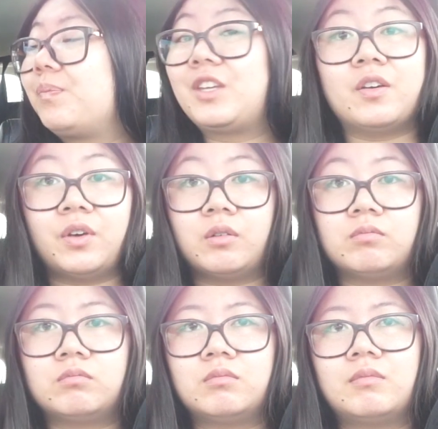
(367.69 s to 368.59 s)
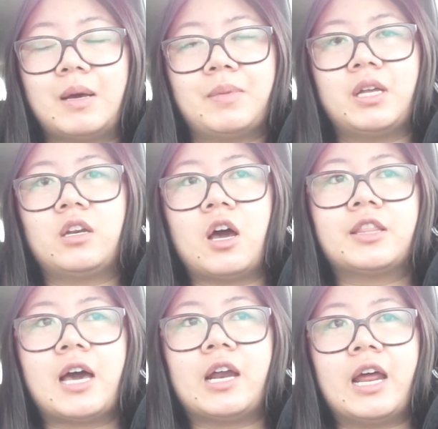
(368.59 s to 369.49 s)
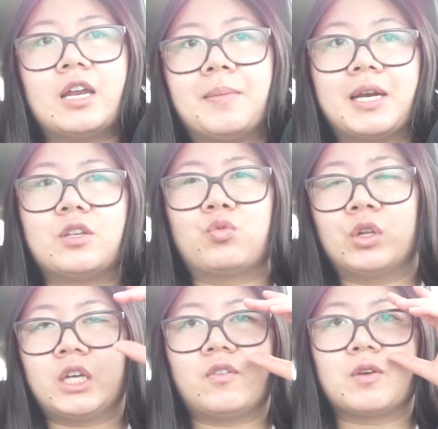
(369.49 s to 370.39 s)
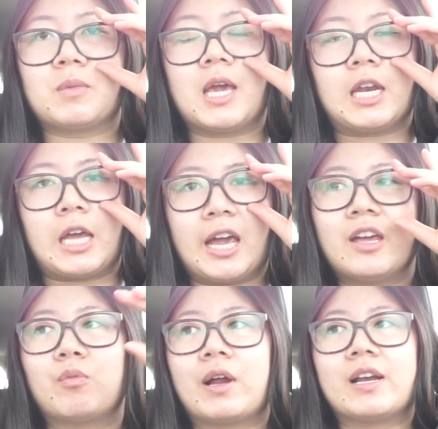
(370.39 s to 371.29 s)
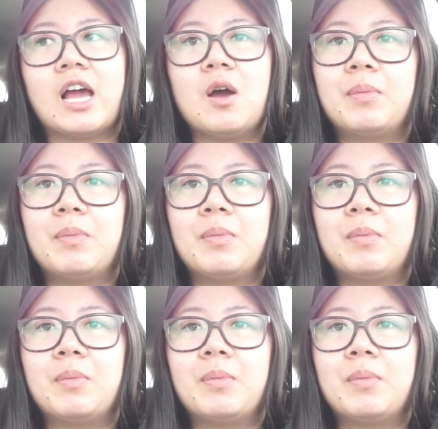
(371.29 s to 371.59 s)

giving I mean, not that anybody's really giving me any hate right now,